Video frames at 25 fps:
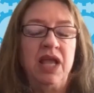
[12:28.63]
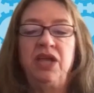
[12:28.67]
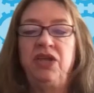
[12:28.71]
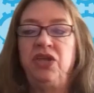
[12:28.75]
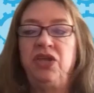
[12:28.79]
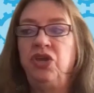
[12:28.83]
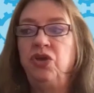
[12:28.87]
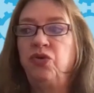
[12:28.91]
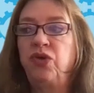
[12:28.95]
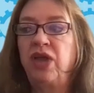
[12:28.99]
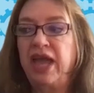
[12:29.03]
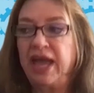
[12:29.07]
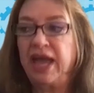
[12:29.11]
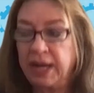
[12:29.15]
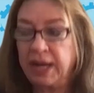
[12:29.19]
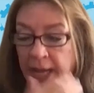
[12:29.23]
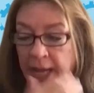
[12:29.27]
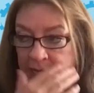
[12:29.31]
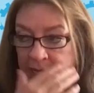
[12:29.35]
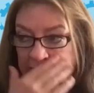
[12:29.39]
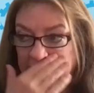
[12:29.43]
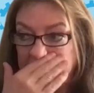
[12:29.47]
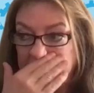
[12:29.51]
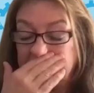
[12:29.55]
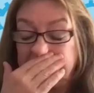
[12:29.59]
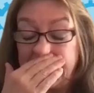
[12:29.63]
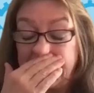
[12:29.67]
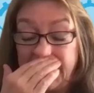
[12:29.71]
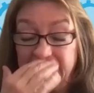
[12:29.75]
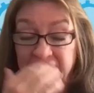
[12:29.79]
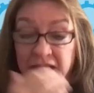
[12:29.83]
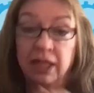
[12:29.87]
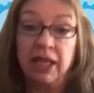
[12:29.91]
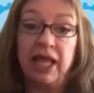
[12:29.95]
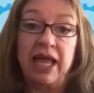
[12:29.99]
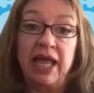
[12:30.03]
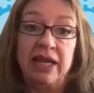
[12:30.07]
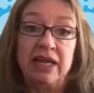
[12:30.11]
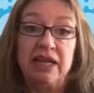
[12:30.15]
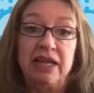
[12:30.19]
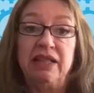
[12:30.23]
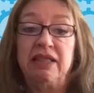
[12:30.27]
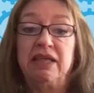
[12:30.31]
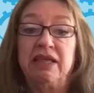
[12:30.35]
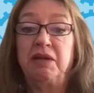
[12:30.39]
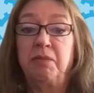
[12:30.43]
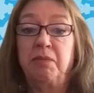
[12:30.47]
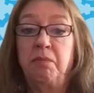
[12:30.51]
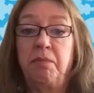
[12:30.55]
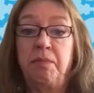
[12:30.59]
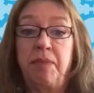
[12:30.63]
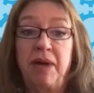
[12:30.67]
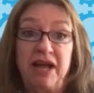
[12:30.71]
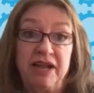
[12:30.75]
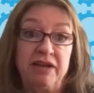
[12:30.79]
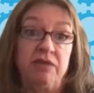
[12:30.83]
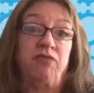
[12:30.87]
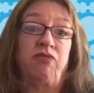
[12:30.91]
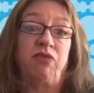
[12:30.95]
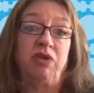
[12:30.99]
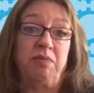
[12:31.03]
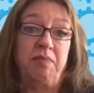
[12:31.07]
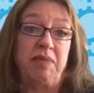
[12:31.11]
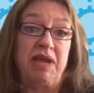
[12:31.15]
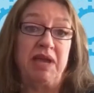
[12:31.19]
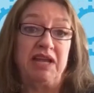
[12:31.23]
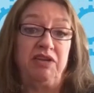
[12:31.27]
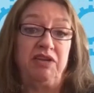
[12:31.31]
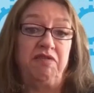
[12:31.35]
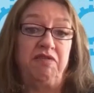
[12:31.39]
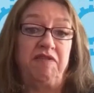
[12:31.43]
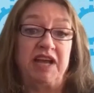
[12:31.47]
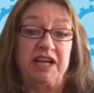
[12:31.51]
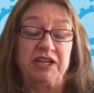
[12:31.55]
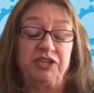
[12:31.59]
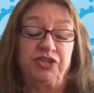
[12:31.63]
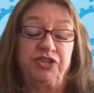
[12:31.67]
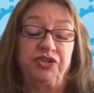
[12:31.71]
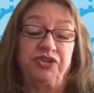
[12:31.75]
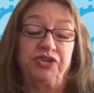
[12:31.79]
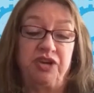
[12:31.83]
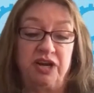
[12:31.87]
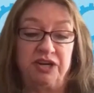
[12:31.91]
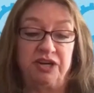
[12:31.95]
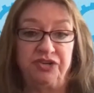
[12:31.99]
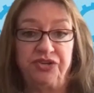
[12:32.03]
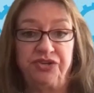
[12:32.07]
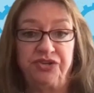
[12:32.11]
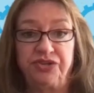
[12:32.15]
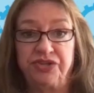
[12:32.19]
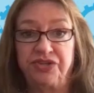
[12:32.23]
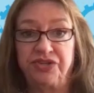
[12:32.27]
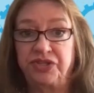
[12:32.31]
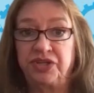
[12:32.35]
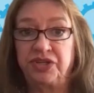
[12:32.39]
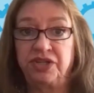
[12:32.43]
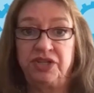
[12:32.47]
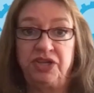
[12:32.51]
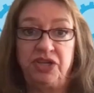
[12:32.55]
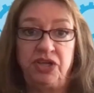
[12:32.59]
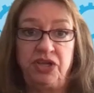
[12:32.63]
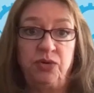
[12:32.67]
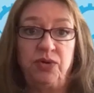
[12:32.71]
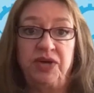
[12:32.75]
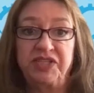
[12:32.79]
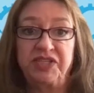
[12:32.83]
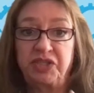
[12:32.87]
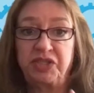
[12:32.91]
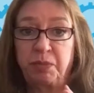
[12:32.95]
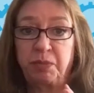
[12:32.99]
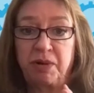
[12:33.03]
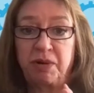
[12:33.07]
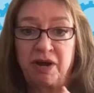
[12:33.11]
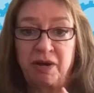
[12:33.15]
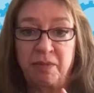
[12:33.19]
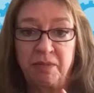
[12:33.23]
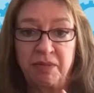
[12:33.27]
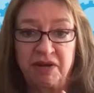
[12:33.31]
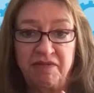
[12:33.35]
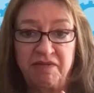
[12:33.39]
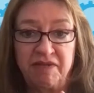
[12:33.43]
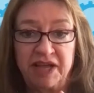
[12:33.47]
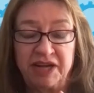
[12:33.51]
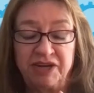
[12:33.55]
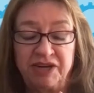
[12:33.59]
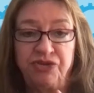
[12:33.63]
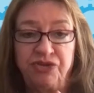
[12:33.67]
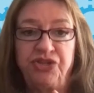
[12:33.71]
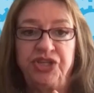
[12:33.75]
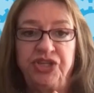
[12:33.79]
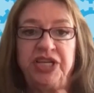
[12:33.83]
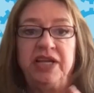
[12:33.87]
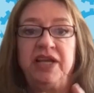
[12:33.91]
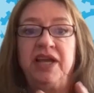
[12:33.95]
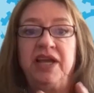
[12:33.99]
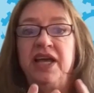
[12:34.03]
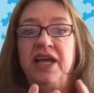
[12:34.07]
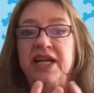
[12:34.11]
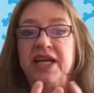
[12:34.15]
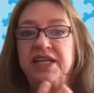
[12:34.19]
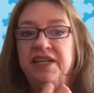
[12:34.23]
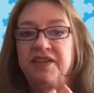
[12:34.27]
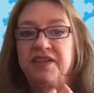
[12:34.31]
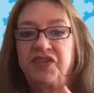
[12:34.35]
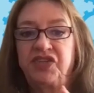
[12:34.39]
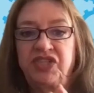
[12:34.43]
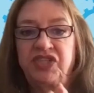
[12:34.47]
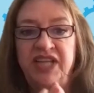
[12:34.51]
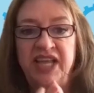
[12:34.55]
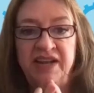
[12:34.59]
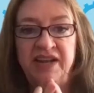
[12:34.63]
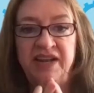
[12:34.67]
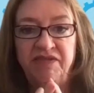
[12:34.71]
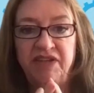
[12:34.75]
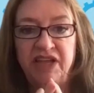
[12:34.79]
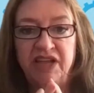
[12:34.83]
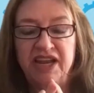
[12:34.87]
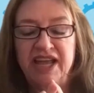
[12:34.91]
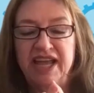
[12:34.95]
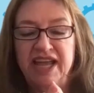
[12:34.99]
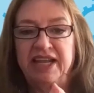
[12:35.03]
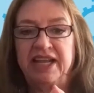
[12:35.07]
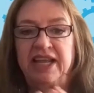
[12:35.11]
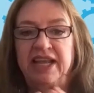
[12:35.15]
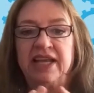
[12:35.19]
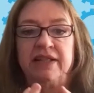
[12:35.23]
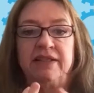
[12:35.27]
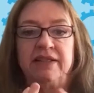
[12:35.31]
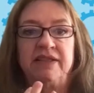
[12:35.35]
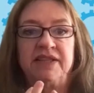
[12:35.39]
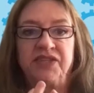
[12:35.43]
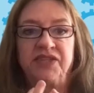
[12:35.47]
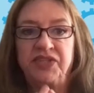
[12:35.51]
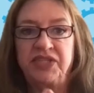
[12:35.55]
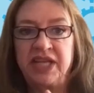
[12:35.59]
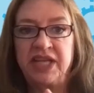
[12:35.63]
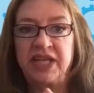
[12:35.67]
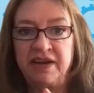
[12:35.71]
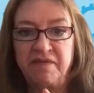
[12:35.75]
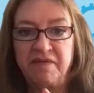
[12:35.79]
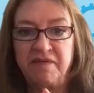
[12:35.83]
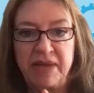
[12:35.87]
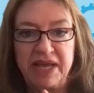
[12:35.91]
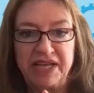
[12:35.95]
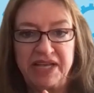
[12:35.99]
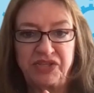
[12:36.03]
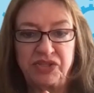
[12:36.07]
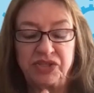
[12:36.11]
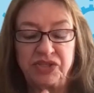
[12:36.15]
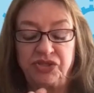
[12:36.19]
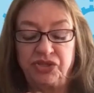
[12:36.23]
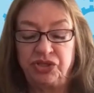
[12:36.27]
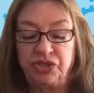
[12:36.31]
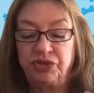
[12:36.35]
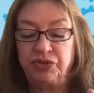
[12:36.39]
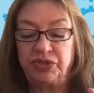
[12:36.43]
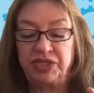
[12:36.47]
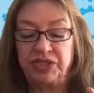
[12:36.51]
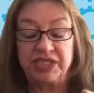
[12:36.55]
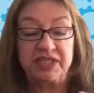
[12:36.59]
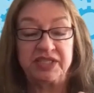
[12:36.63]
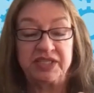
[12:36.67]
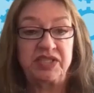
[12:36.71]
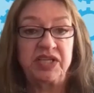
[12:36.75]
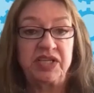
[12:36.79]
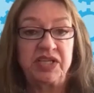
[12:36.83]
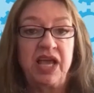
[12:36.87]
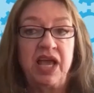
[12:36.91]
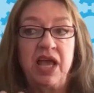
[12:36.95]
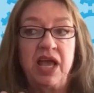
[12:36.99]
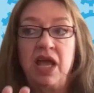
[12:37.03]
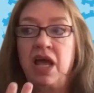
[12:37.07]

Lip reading: You cannot sell anything but remanufactured cartridges to the U.S. Department of Energy, the state of Connecticut, the state of Massachusetts,